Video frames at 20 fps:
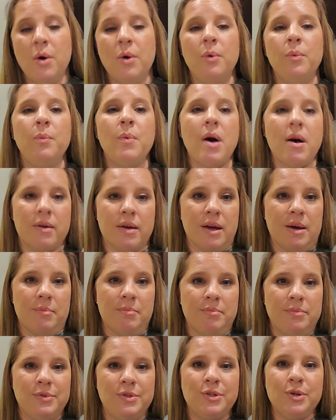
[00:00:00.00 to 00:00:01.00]

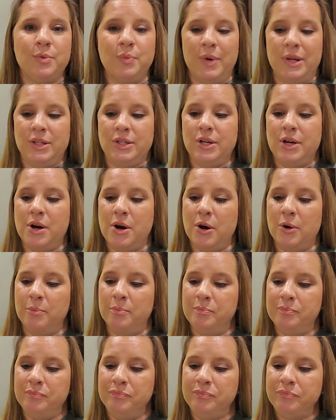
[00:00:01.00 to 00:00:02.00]
Welcome to Winter Hope.
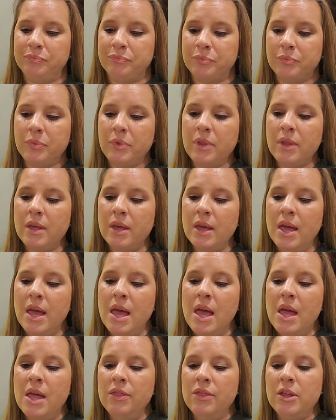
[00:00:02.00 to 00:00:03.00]

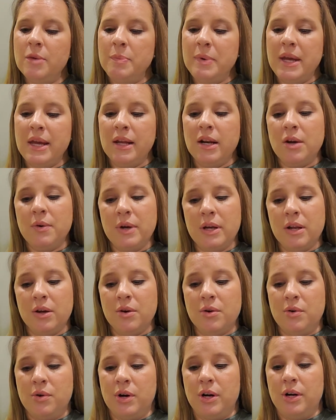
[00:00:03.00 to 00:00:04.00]
The piano hit a
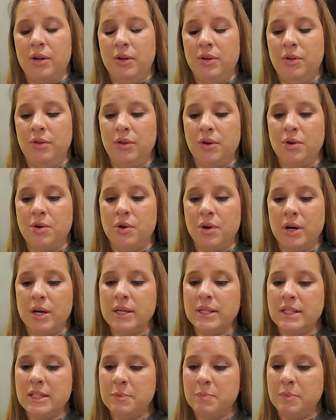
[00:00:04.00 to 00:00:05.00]
chord, the
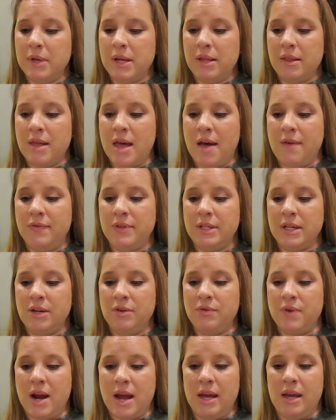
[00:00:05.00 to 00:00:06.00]
chorus split left
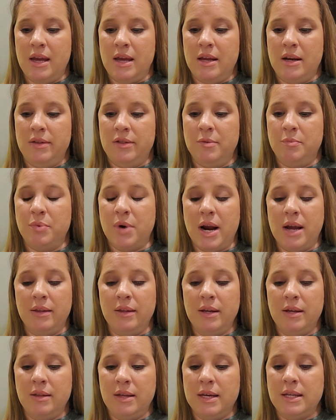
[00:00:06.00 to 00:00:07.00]
and right, and in the
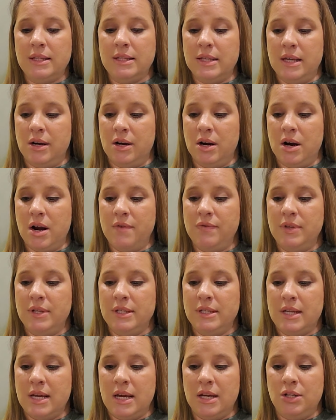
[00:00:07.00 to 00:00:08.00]
brightly lit center of the
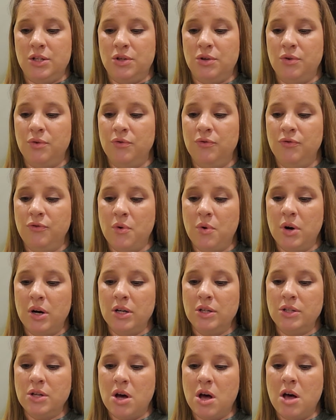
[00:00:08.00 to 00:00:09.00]
stage,
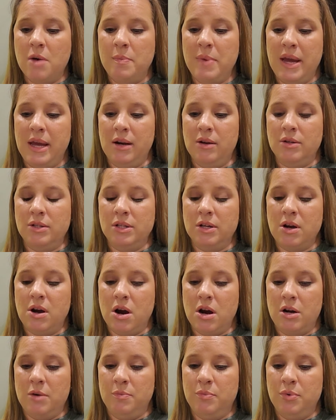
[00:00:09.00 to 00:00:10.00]
4 tall panels of
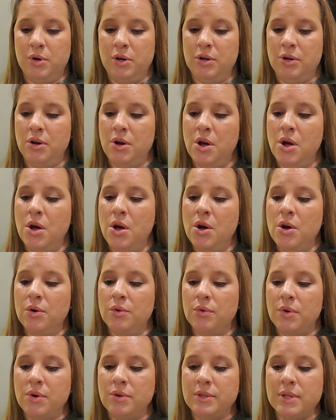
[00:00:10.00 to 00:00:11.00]
cardboard
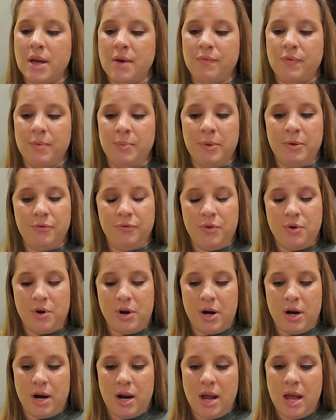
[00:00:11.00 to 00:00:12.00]
rose up from the
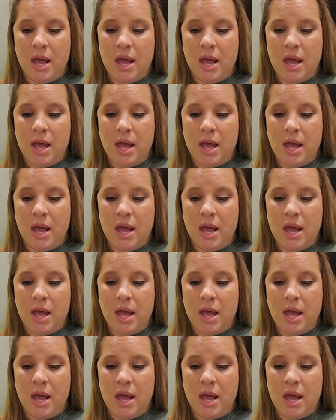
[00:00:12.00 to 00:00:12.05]
floor.